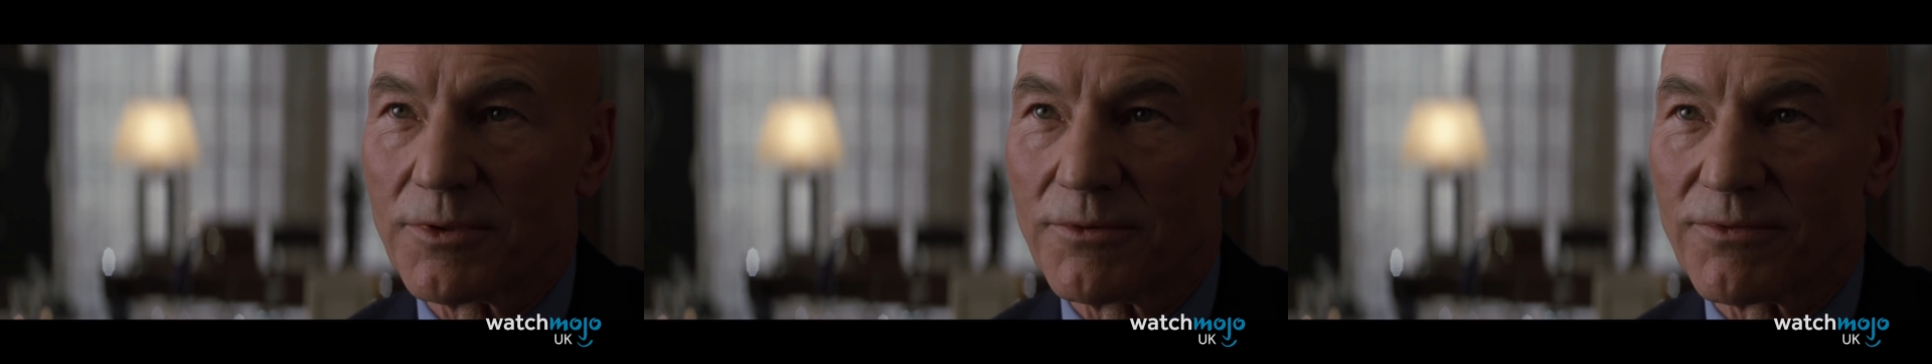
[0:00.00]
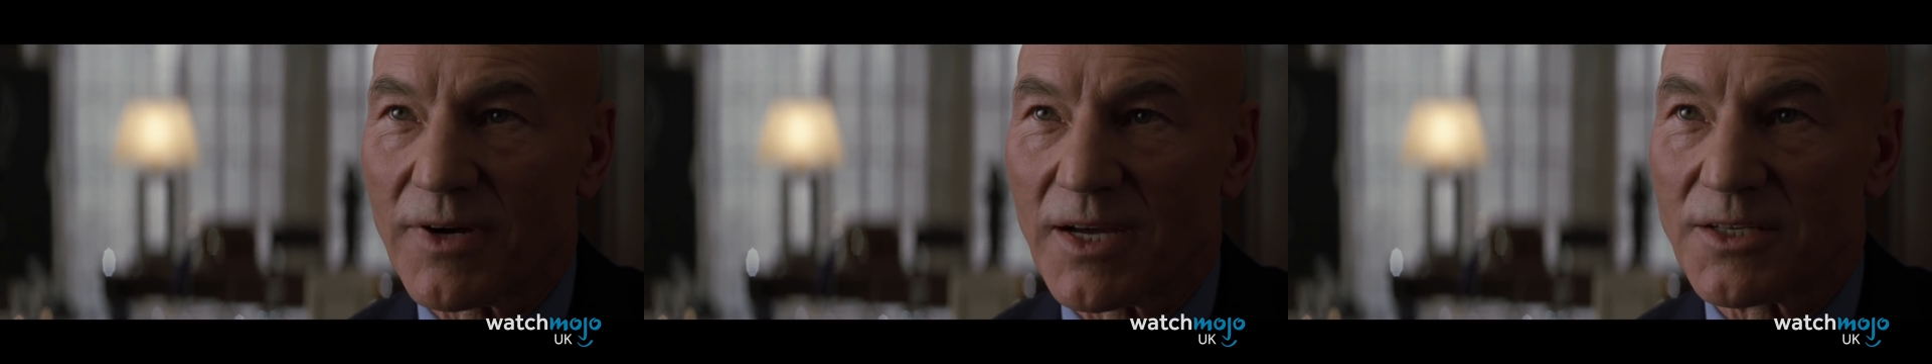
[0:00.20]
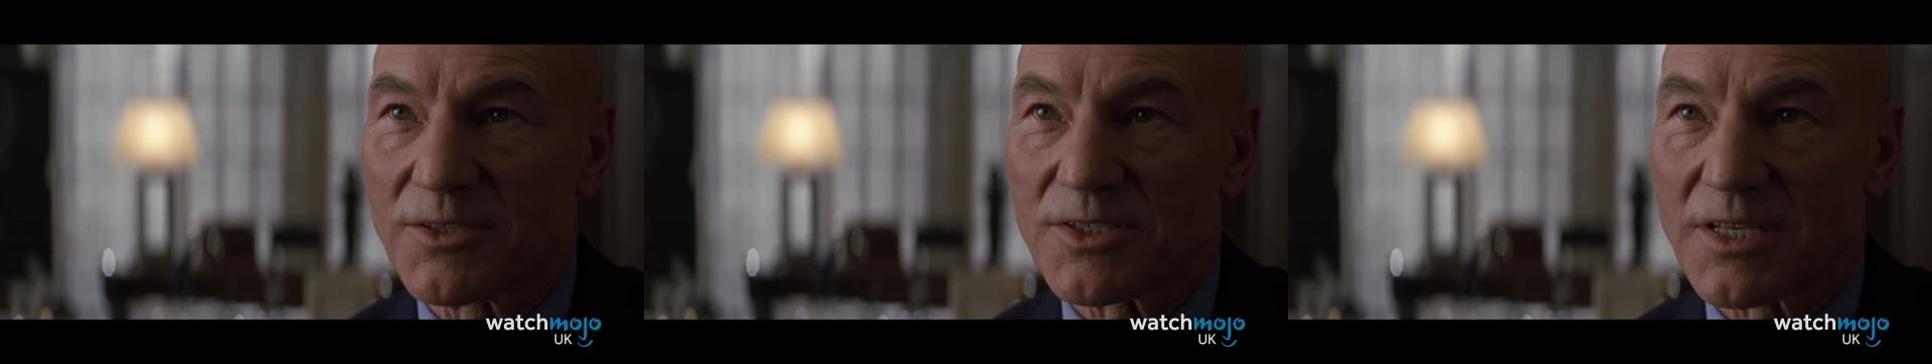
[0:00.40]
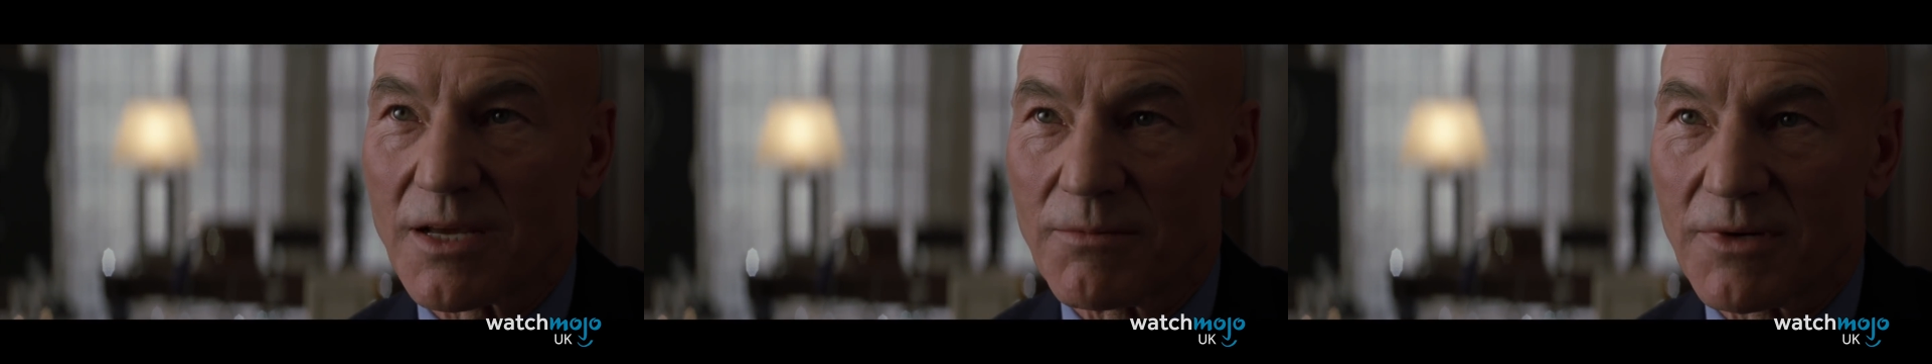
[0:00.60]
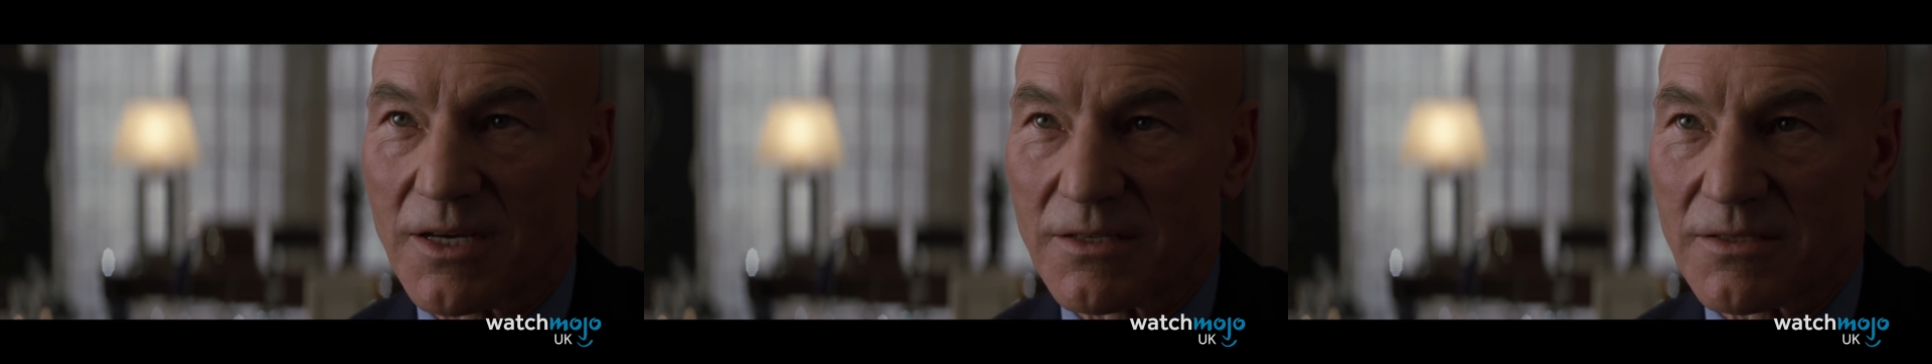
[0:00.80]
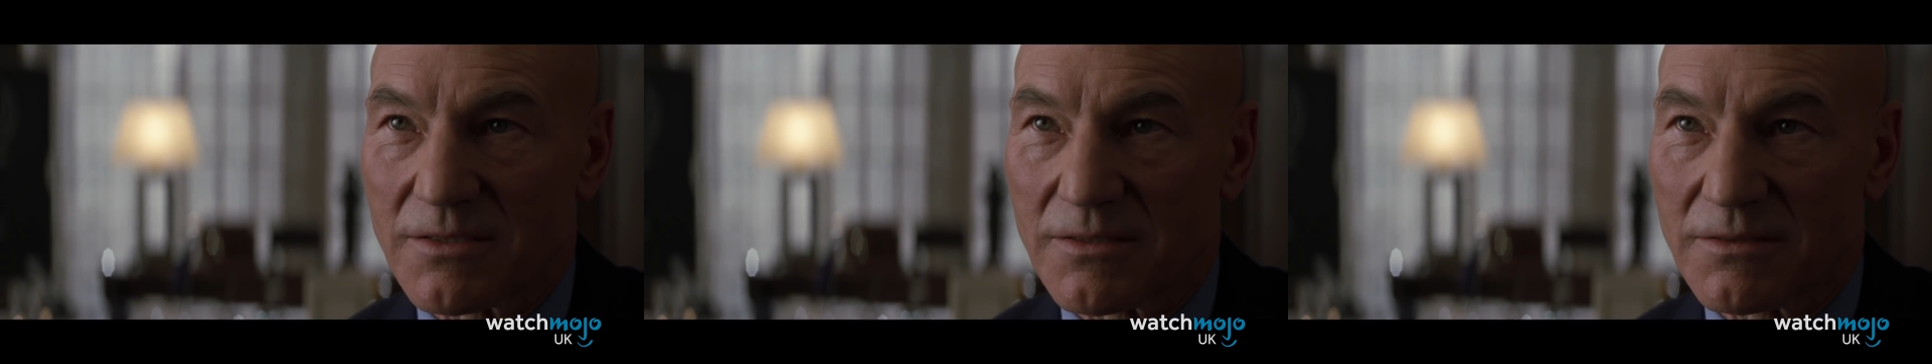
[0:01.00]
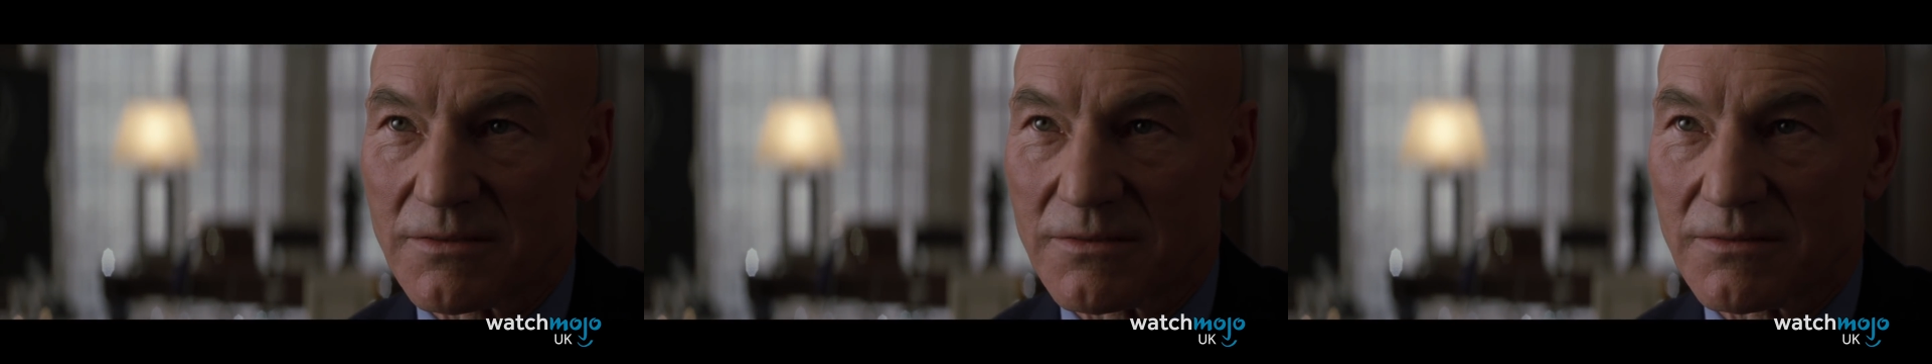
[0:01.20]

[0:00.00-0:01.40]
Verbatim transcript: accents. So